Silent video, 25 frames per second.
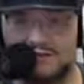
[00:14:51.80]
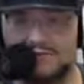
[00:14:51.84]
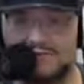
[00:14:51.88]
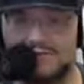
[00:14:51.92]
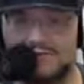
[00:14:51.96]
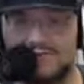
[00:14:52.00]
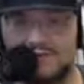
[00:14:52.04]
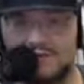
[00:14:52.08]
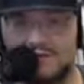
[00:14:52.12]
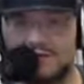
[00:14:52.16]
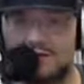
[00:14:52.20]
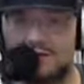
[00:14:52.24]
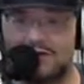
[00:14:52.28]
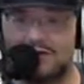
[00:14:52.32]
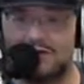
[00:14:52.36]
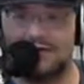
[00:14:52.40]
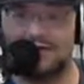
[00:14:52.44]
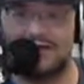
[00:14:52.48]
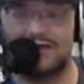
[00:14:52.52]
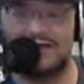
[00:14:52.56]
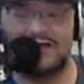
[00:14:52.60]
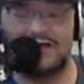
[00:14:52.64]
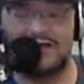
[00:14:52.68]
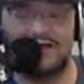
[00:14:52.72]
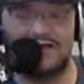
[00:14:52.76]
feeling good,
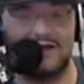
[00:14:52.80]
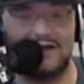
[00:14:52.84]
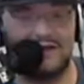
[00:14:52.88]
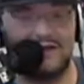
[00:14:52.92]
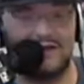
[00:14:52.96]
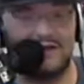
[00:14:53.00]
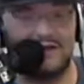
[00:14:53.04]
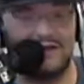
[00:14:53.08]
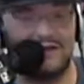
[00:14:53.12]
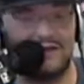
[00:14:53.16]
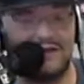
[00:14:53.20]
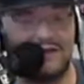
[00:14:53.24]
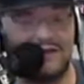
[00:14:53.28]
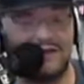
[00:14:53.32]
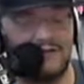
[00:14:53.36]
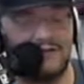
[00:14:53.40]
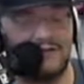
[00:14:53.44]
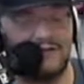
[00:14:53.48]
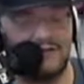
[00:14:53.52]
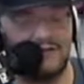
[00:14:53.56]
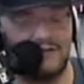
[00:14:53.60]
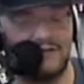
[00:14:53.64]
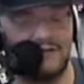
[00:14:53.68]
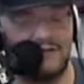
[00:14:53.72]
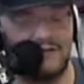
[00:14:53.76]
and so
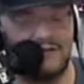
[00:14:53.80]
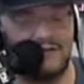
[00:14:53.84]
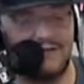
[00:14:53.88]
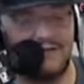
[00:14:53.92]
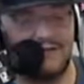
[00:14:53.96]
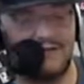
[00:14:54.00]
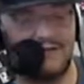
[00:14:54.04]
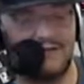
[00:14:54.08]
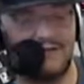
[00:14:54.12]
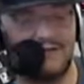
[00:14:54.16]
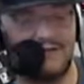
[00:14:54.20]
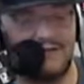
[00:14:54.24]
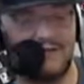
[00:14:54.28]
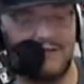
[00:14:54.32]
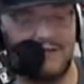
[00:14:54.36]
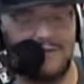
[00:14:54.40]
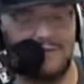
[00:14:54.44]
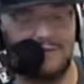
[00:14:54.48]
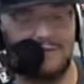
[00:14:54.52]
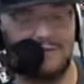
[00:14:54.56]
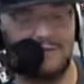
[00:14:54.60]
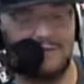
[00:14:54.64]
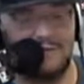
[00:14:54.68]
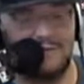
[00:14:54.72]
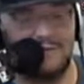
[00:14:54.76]
I
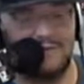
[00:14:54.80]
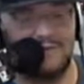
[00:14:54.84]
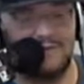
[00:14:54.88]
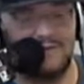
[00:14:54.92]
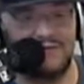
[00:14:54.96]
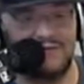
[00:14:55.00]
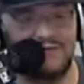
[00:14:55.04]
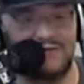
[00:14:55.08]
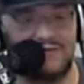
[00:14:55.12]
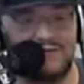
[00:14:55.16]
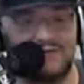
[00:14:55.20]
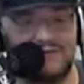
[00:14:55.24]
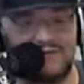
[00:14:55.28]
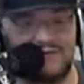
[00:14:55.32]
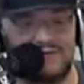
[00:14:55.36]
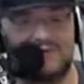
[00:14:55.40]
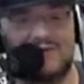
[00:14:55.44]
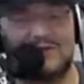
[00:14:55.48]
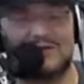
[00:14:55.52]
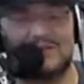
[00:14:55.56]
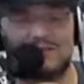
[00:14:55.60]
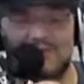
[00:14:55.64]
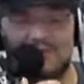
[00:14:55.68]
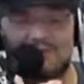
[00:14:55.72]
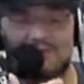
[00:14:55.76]

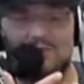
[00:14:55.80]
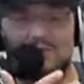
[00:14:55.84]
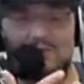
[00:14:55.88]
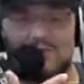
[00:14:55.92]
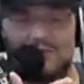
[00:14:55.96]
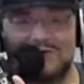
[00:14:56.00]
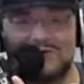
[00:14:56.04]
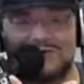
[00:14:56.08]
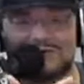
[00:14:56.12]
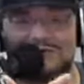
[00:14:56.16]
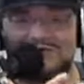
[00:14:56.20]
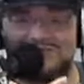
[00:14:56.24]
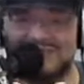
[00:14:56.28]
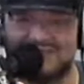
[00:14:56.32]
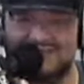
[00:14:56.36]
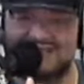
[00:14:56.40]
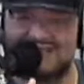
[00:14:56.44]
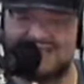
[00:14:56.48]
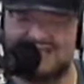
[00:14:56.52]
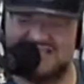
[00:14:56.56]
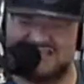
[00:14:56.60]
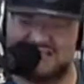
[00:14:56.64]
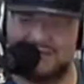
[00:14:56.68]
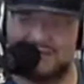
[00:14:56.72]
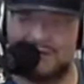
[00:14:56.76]
was in the mood. I was
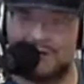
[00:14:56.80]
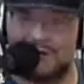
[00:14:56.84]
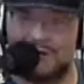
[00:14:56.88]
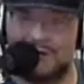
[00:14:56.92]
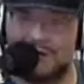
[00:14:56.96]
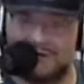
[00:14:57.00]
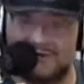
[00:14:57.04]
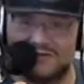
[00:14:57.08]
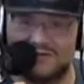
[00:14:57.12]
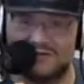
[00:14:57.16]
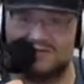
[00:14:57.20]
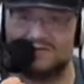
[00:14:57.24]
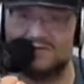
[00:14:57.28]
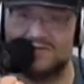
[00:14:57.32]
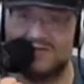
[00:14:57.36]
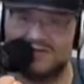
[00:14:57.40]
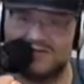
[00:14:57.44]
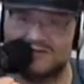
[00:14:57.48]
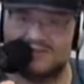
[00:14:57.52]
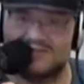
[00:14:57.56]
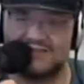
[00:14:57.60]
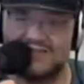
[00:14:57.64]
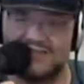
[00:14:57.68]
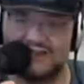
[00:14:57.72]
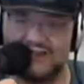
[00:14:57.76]
oh, I'm about to
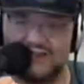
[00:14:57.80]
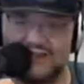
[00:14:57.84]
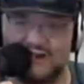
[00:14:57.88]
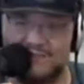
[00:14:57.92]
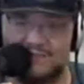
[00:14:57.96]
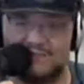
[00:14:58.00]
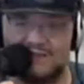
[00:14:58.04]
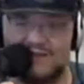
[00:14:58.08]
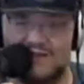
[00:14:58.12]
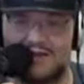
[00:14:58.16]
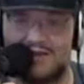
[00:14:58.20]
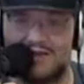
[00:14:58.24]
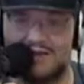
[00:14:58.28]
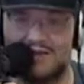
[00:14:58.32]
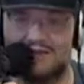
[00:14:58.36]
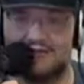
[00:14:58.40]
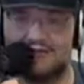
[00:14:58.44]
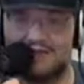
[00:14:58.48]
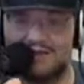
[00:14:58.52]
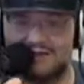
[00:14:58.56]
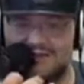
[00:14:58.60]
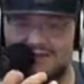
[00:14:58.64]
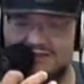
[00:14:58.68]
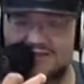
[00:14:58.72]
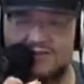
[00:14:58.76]
just up, man.
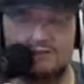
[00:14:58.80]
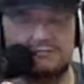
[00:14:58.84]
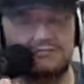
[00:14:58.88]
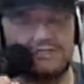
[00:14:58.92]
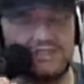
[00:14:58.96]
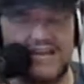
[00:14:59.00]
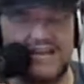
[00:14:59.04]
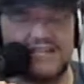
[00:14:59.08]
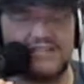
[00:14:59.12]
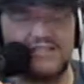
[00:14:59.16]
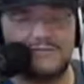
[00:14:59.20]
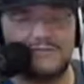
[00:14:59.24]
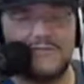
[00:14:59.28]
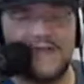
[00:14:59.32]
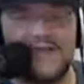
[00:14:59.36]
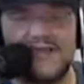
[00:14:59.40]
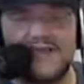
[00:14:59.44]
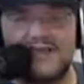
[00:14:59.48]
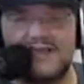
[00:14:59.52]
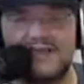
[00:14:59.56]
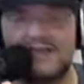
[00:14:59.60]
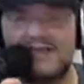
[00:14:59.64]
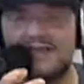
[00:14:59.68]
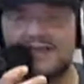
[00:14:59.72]
Like, don't touch me.